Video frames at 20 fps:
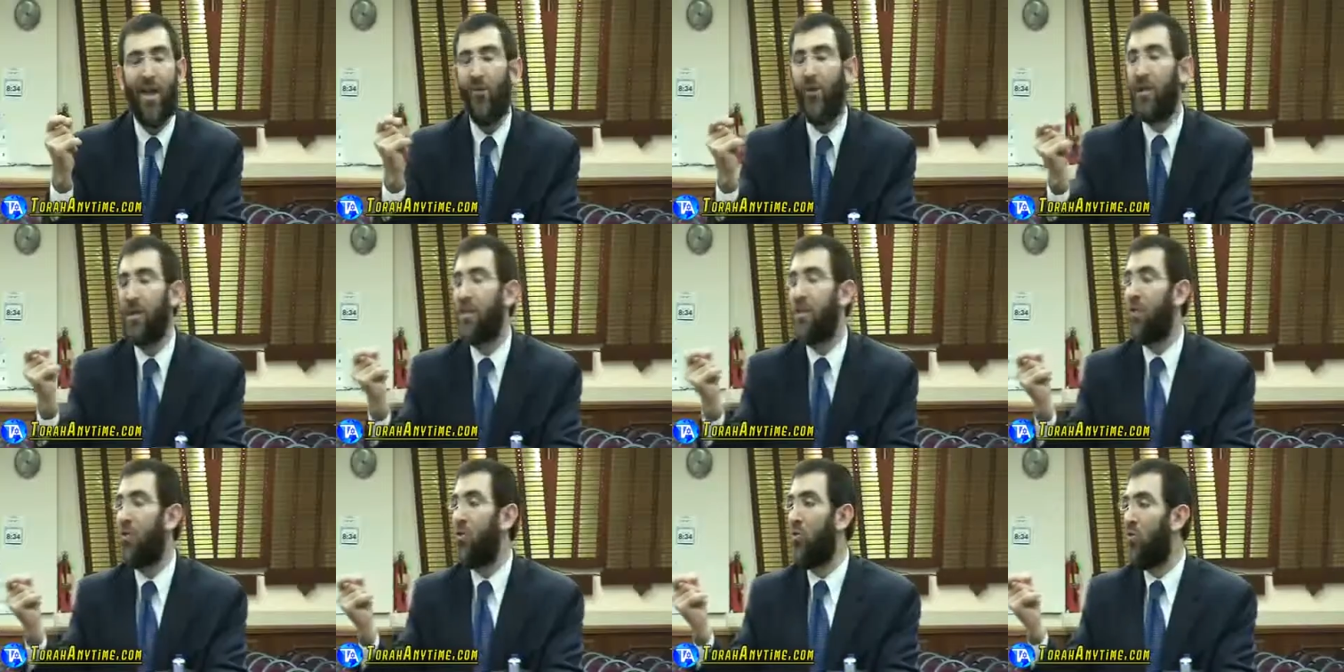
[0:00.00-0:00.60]
Now,
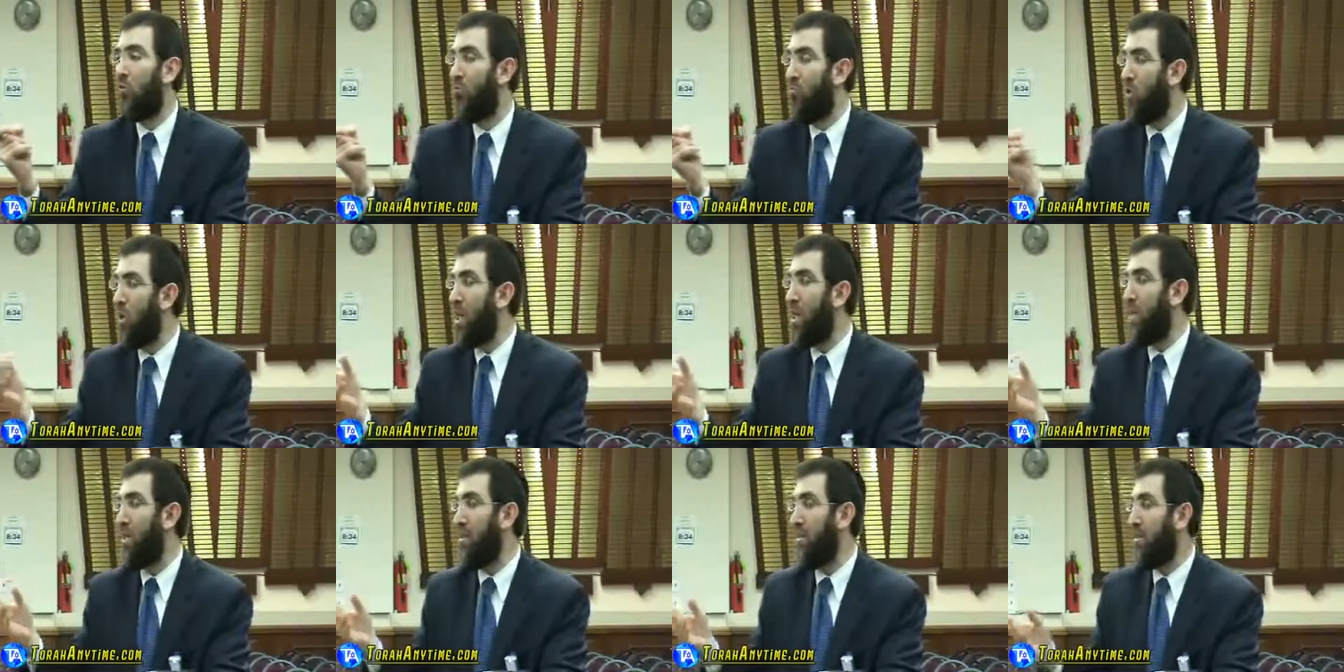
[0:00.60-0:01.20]
it's the
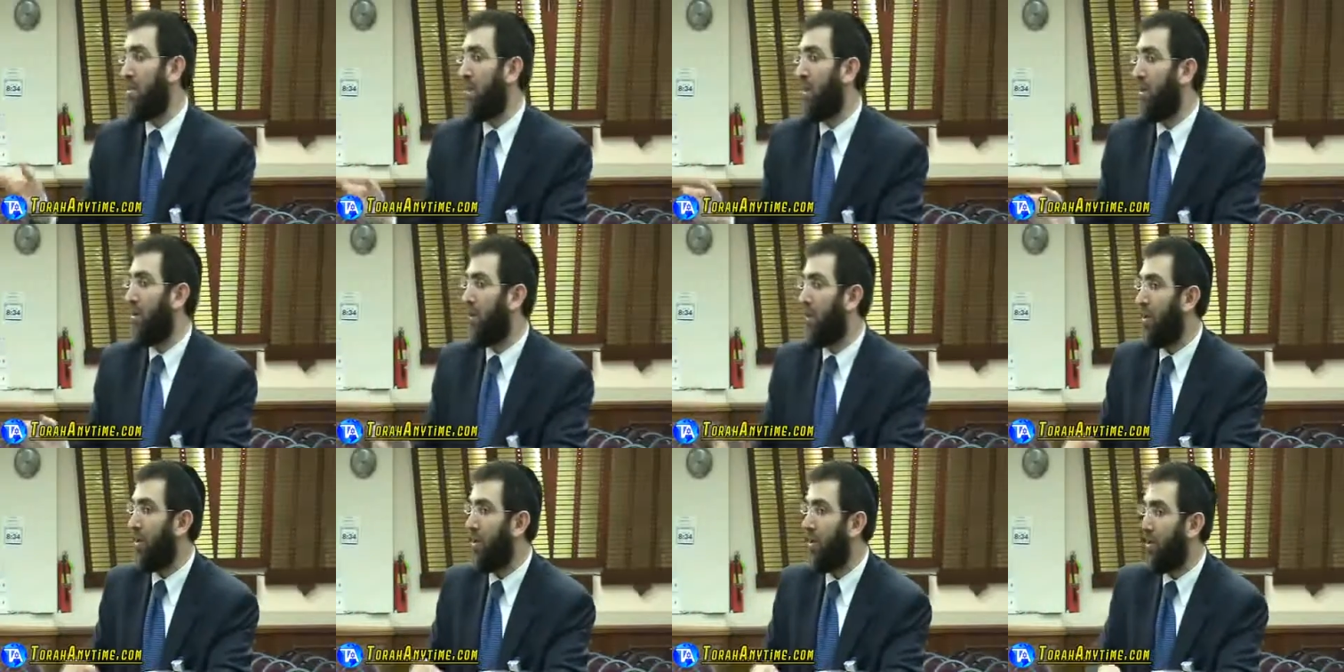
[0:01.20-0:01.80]
degree
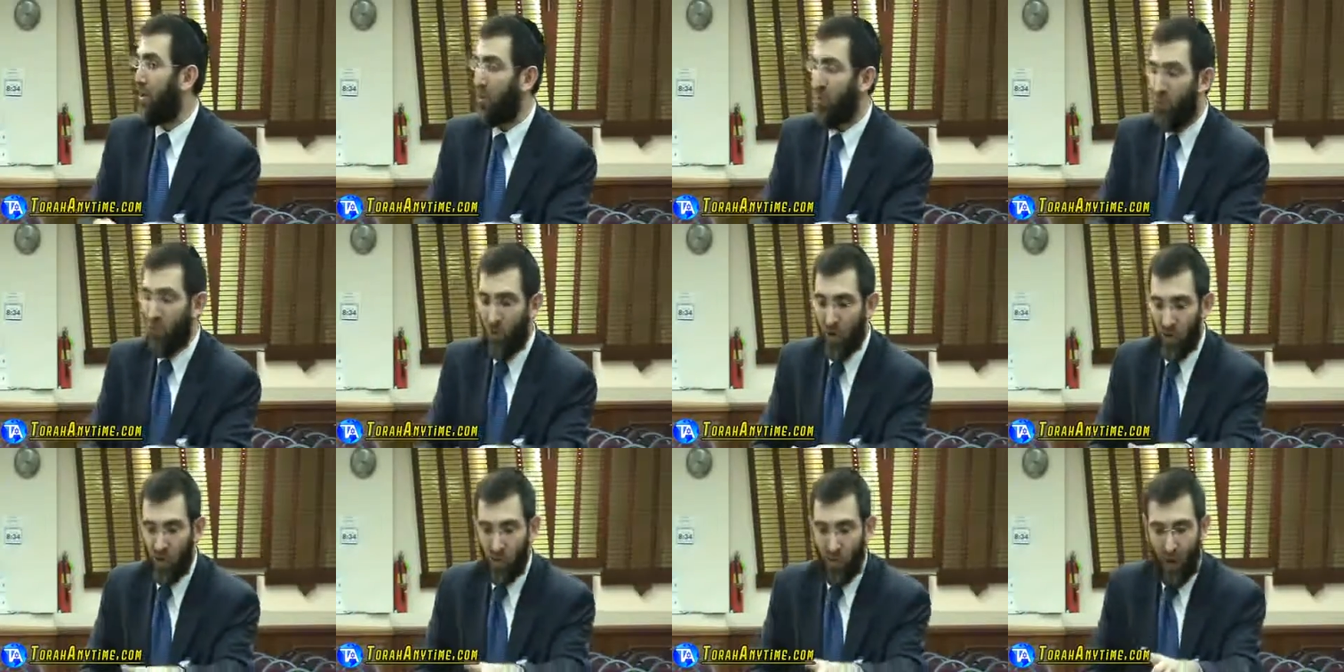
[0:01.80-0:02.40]

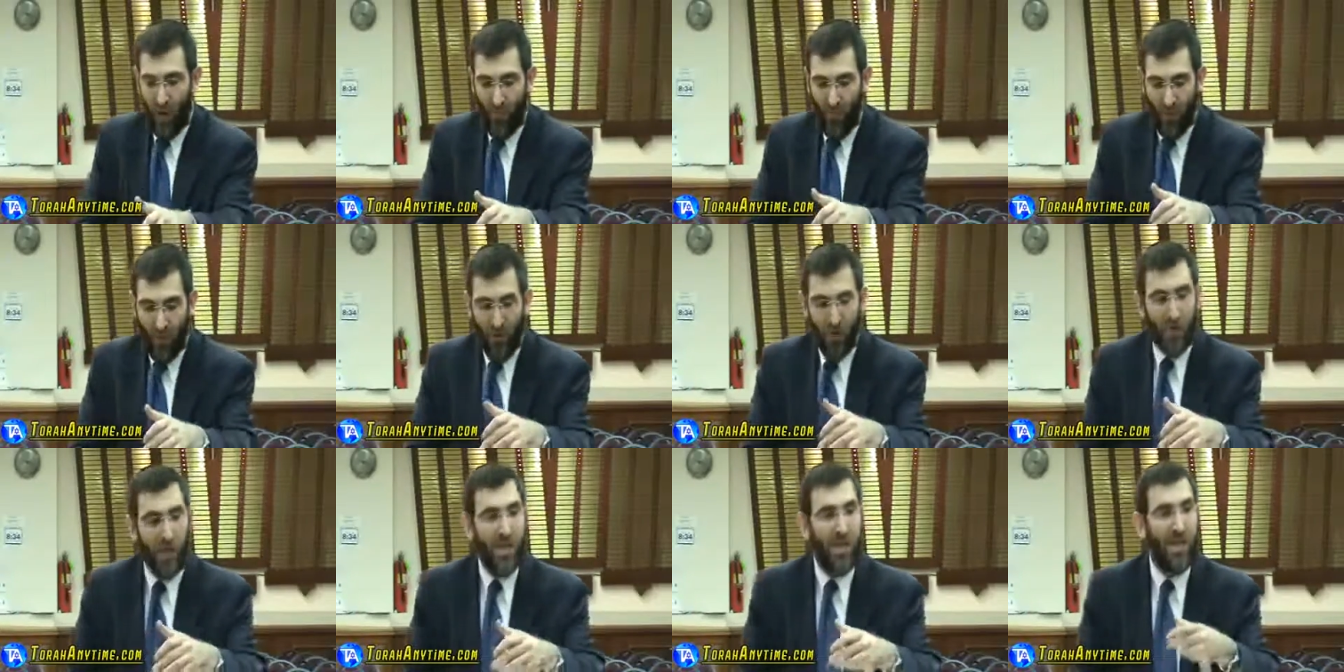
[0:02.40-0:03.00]
to which a
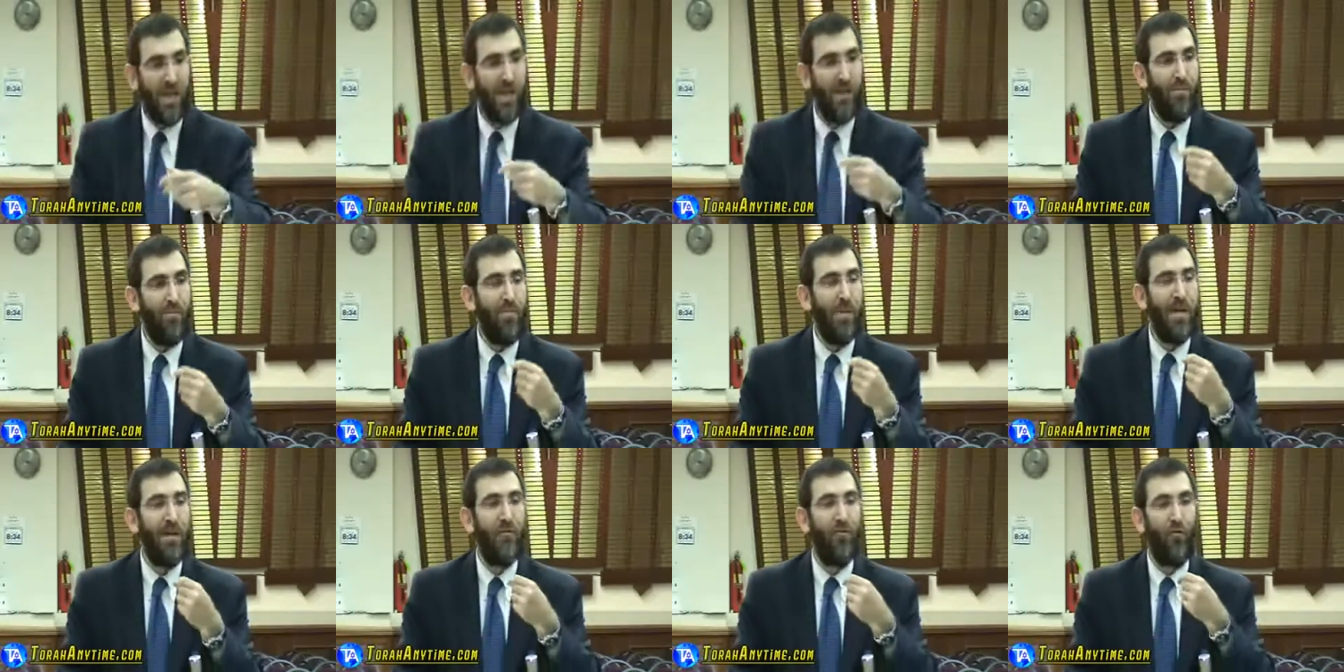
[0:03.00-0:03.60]
person
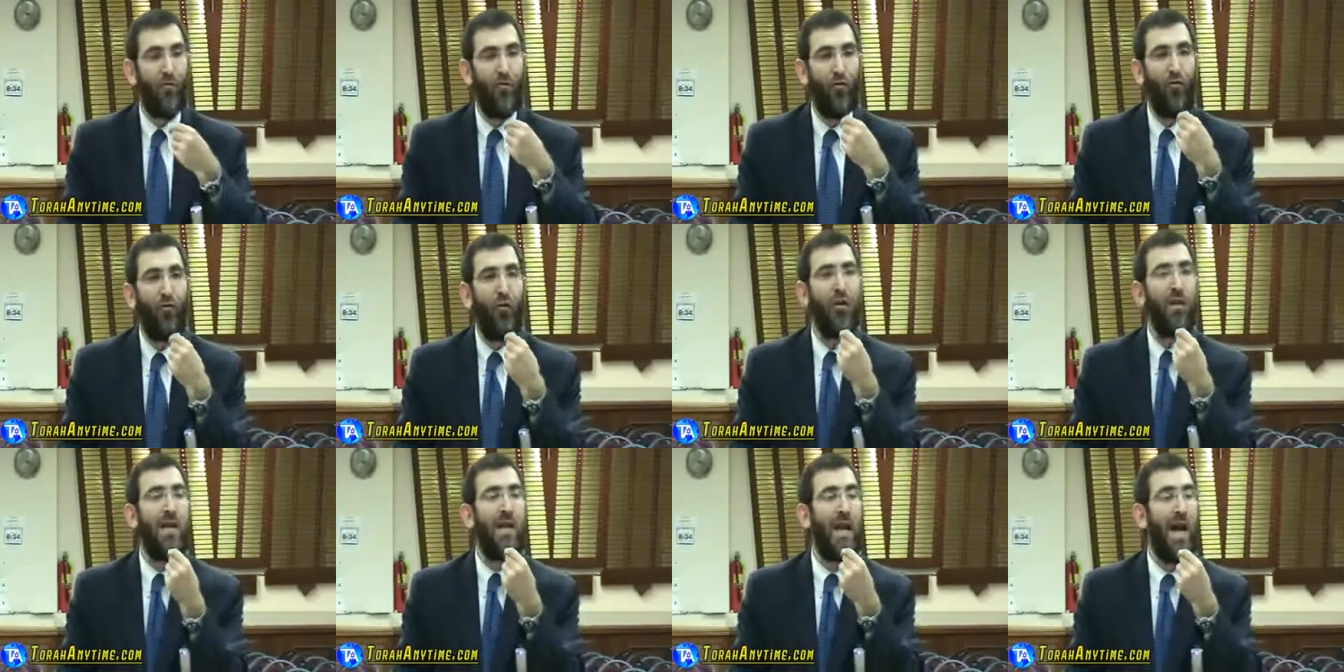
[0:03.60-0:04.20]
can be
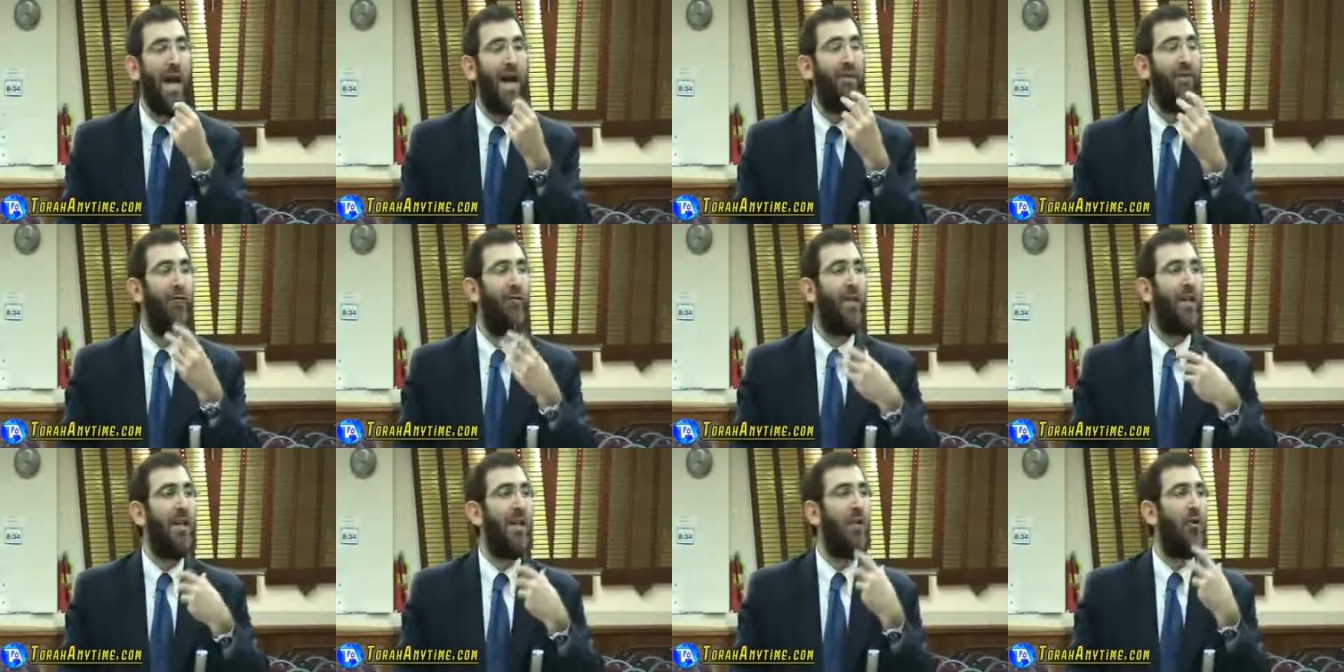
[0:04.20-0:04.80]
fully
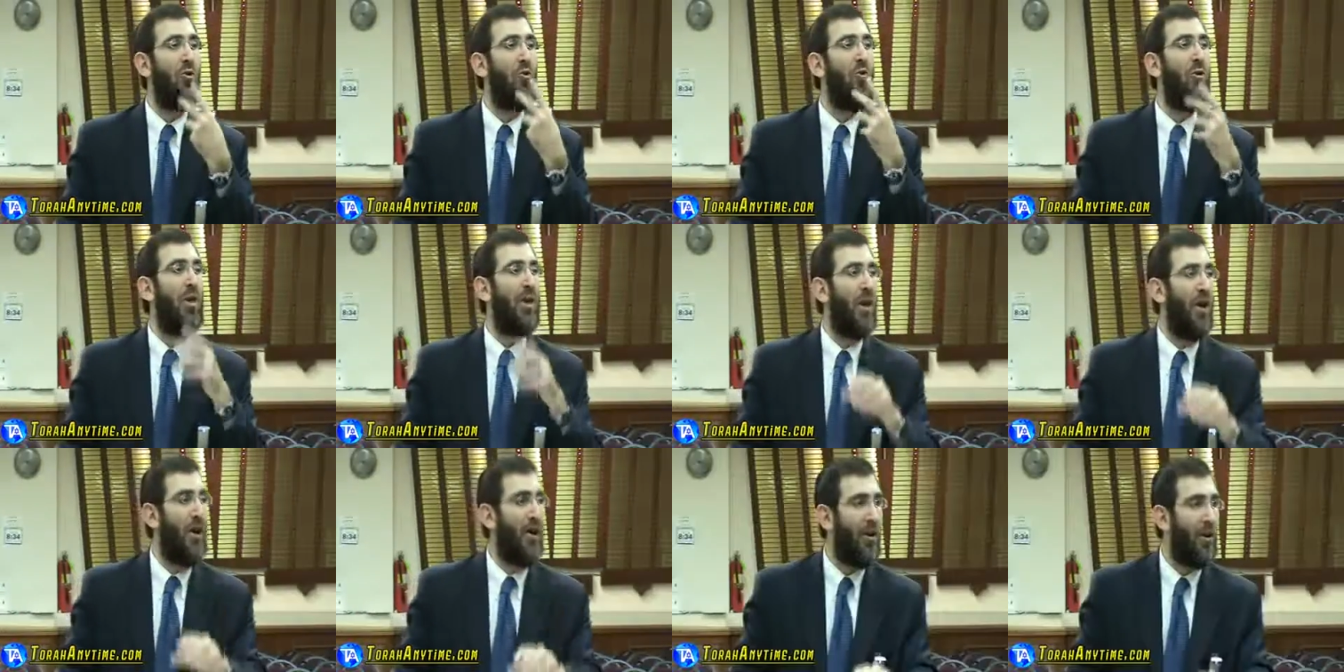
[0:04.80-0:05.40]
confident in who
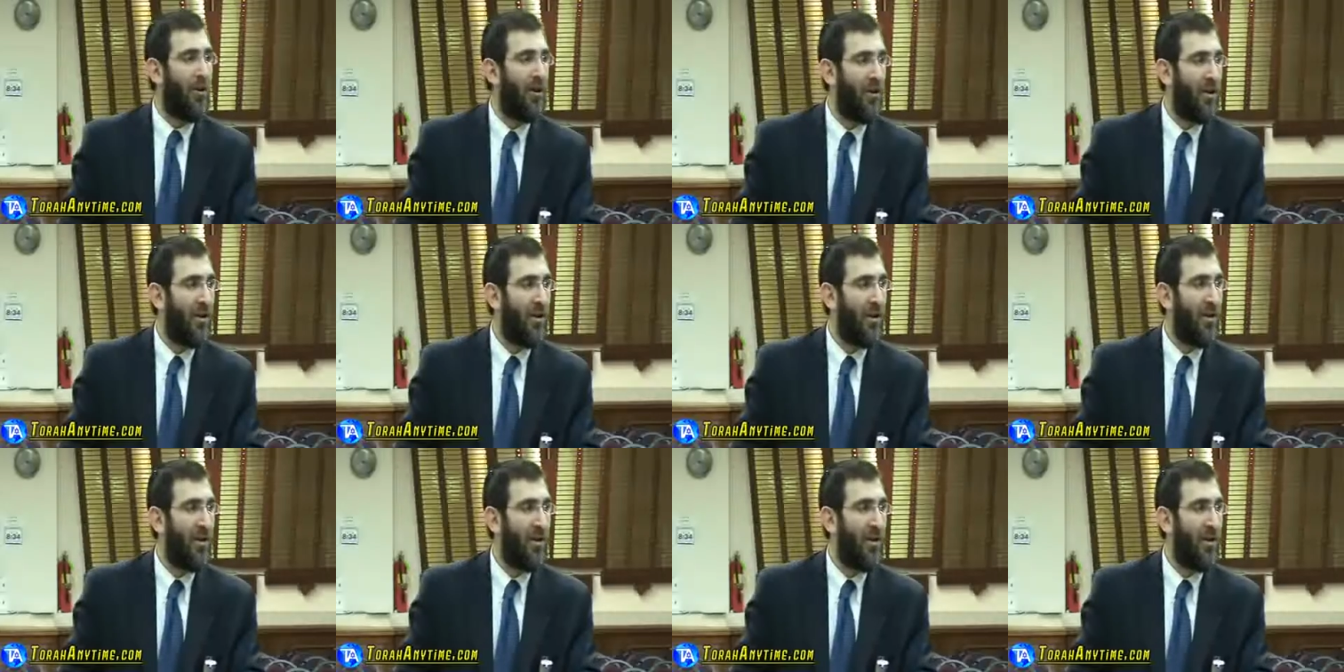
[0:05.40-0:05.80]
they are